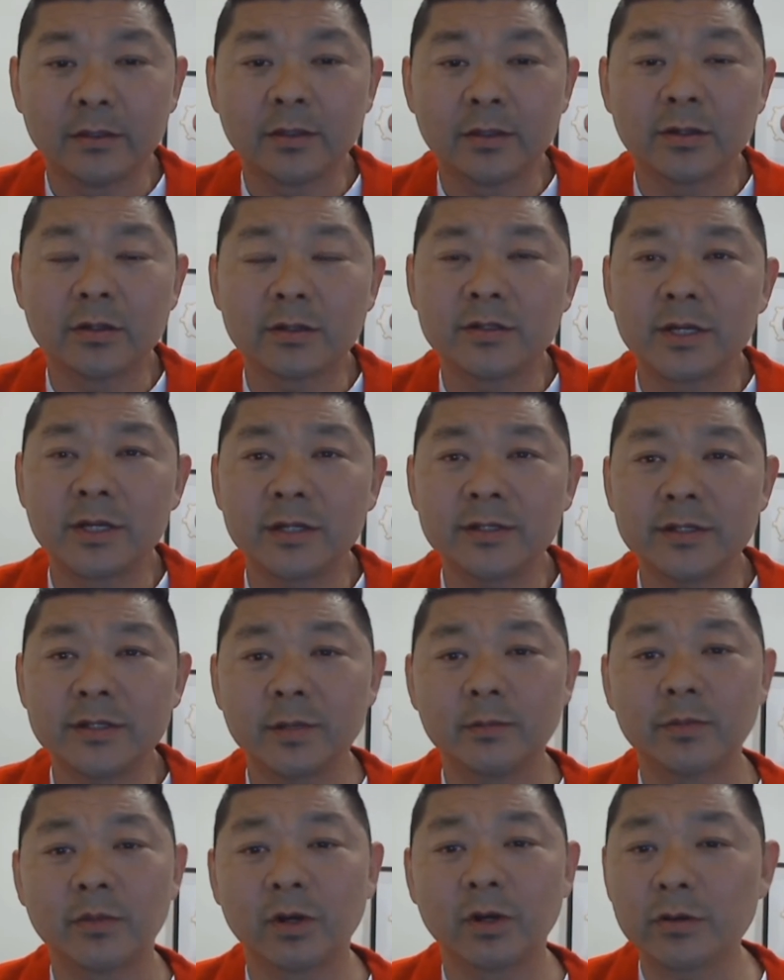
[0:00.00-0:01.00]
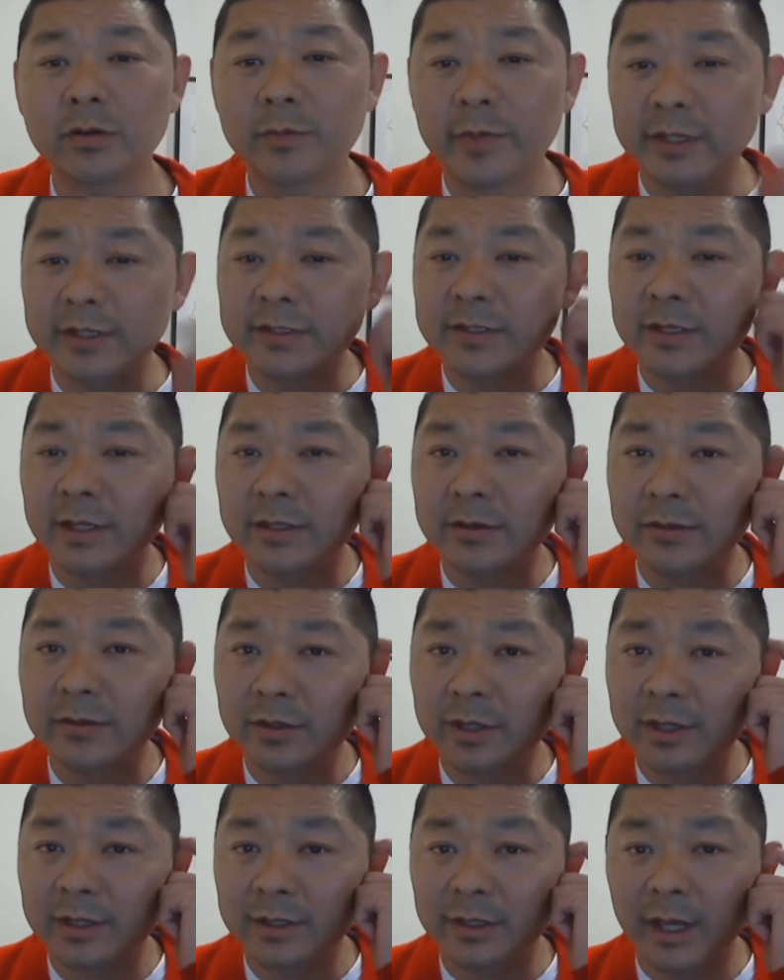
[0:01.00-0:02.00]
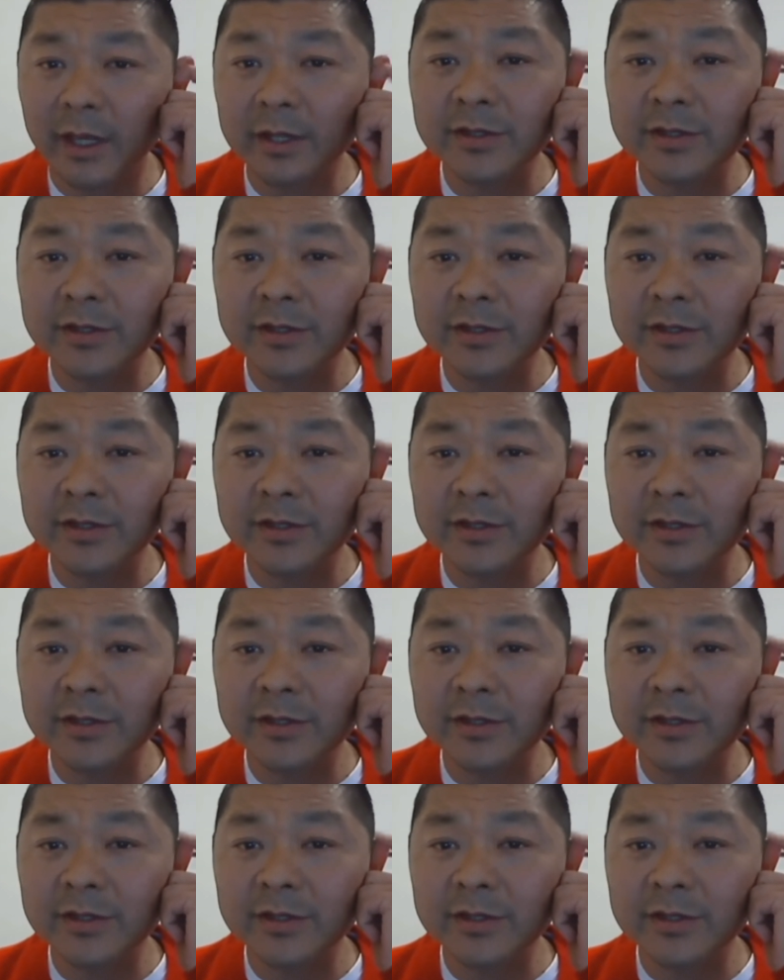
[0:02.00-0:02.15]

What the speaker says: because there are some documents that you can